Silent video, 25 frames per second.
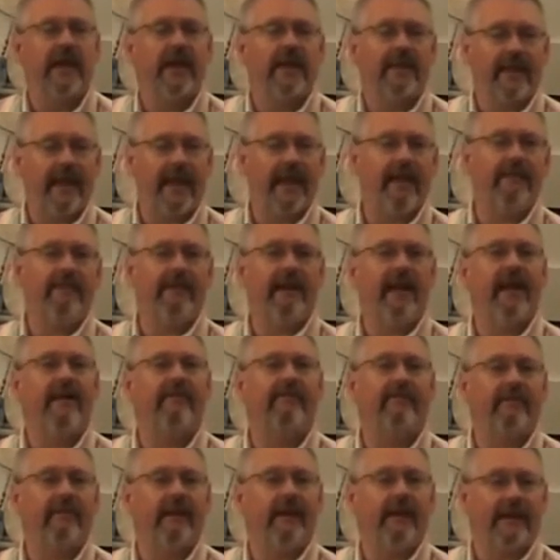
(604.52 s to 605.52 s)
They even
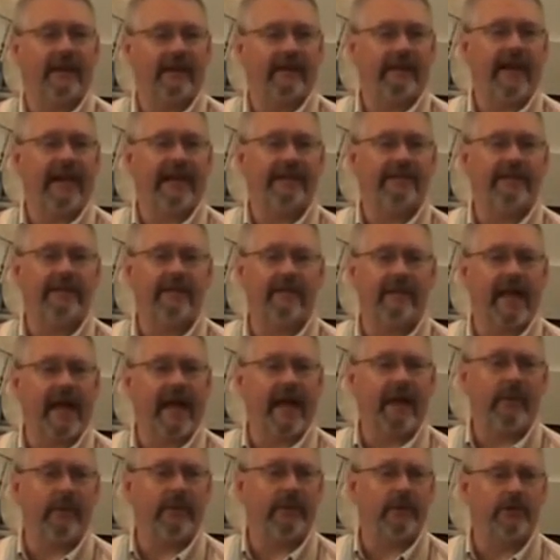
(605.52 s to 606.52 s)
have galactic
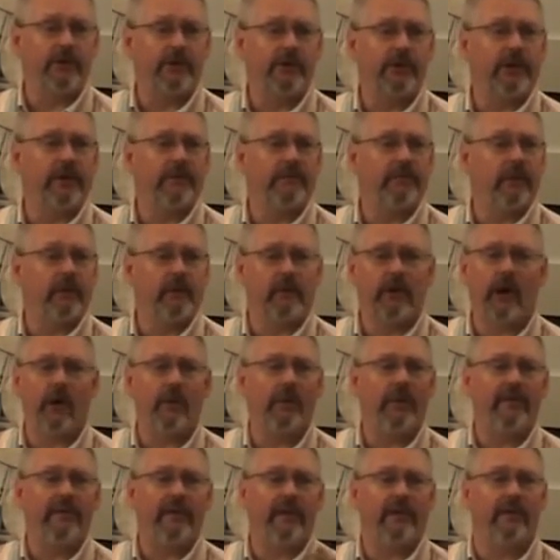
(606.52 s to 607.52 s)
language, Jim. You
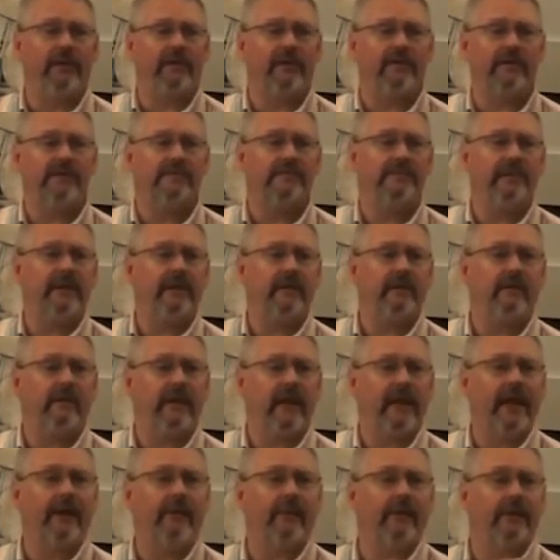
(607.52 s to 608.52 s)
go in there and speak your
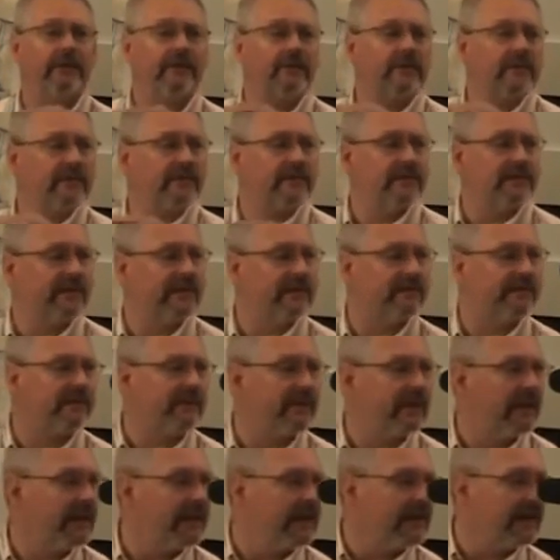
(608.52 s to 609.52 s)
language and see
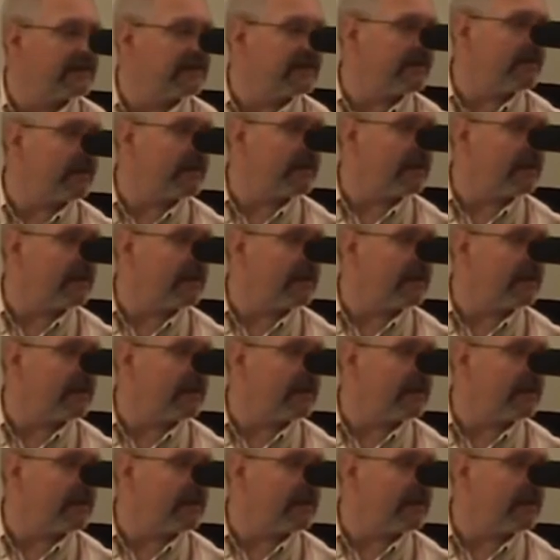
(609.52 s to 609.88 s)
if someone